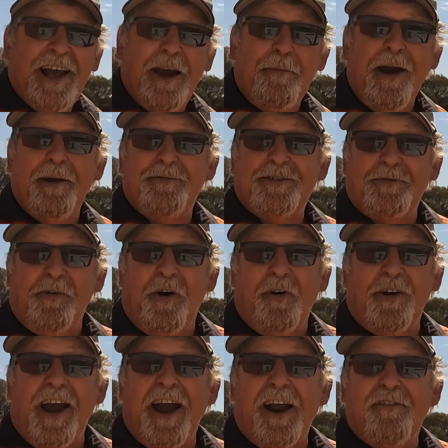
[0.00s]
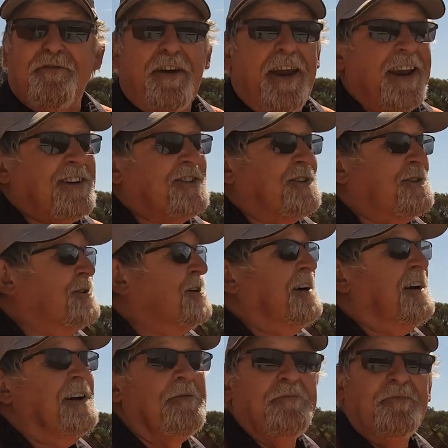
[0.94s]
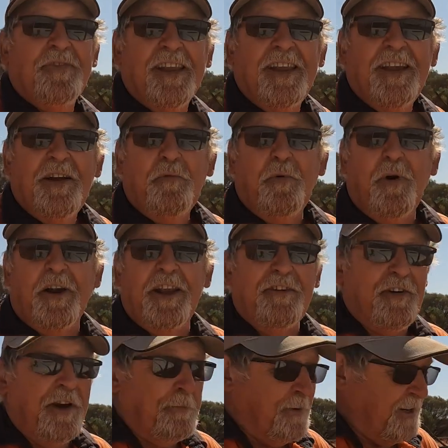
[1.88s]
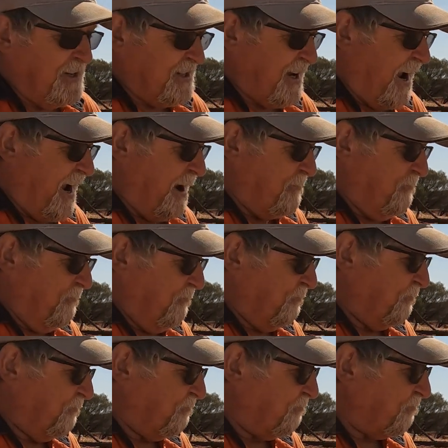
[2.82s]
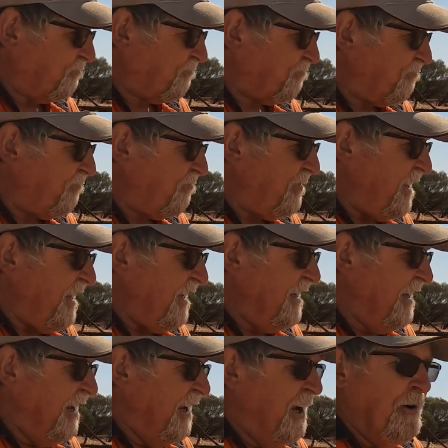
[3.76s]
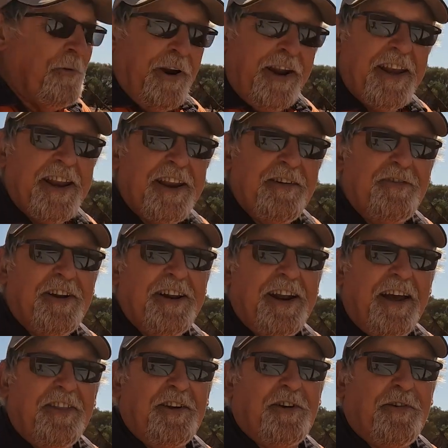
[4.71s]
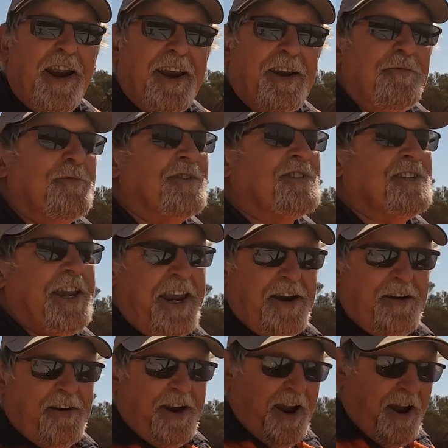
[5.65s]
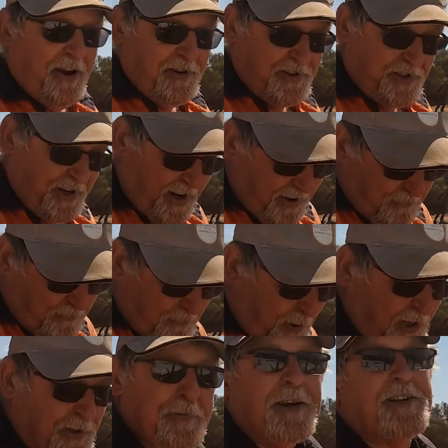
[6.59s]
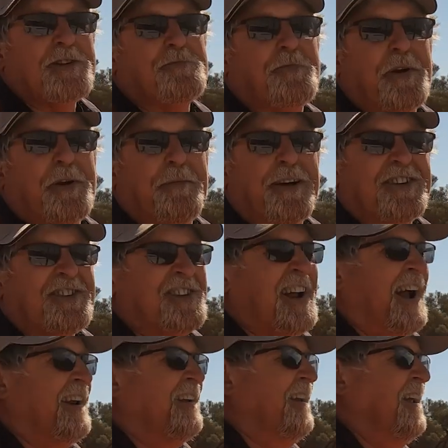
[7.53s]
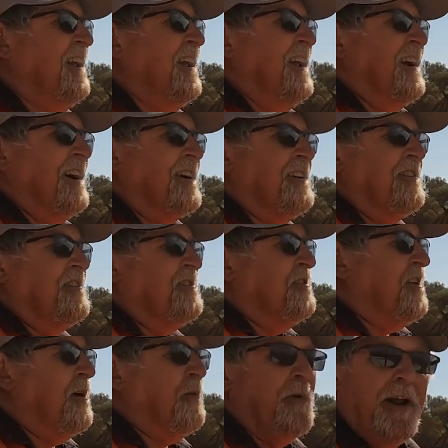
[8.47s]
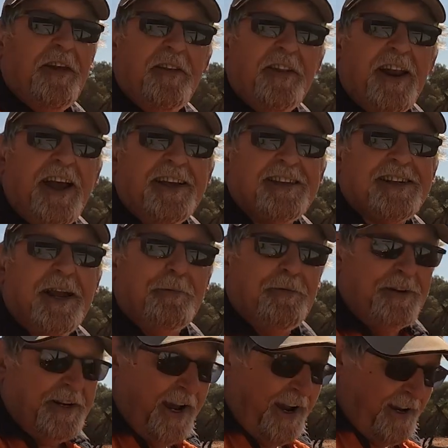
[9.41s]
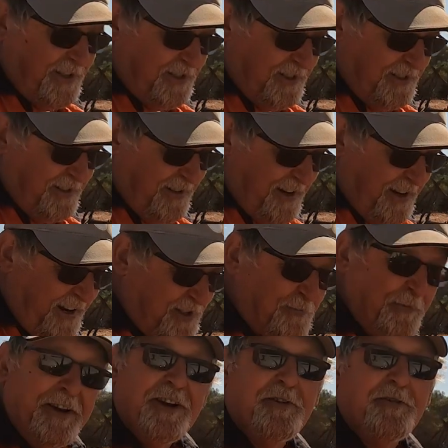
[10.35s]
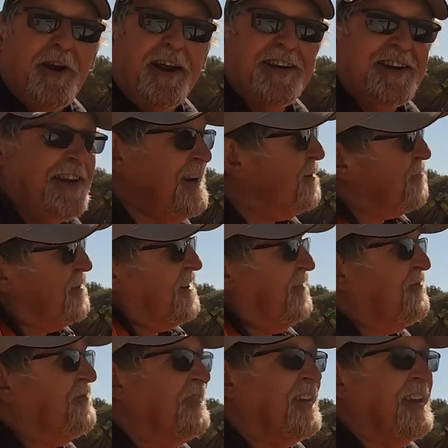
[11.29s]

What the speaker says: you know, maybe some old artifacts or whatever. But we're going to give it another crack and we'll see how it goes. So prospects is pretty much done. I didn't do that well in the last couple of days. It hasn't been a great year, but